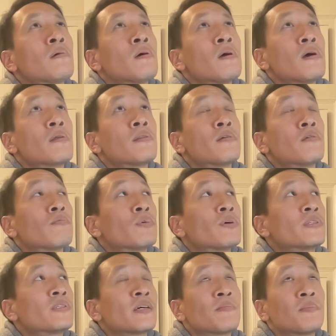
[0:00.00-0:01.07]
then
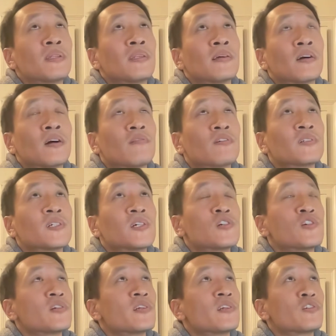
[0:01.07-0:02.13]
once I'm in the
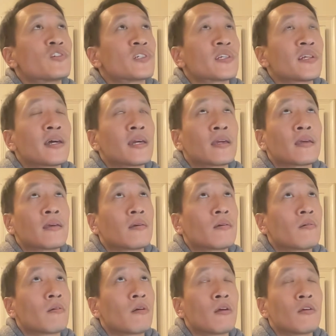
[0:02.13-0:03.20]
conversation, it's just like,
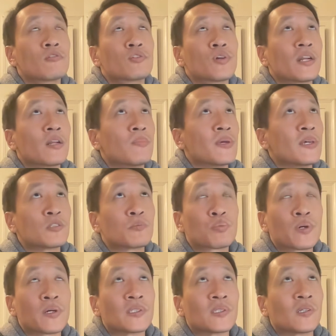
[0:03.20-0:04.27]
try to be as
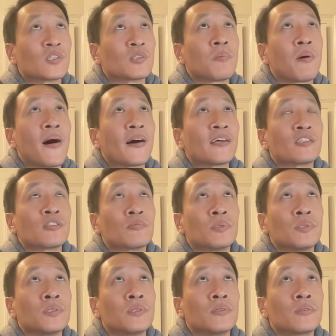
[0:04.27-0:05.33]
present as
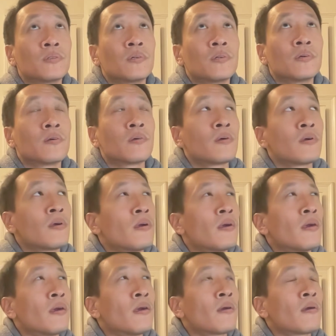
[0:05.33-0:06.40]
possible.
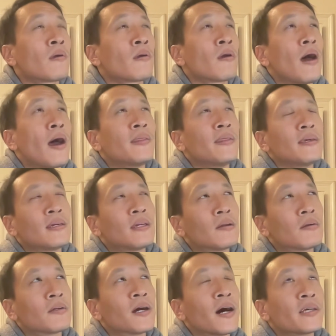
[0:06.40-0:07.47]
I think
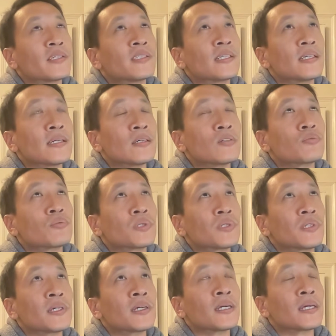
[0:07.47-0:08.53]
curiosity is
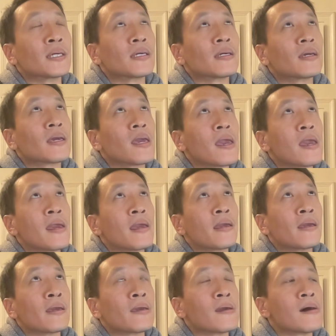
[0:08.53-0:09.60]
really a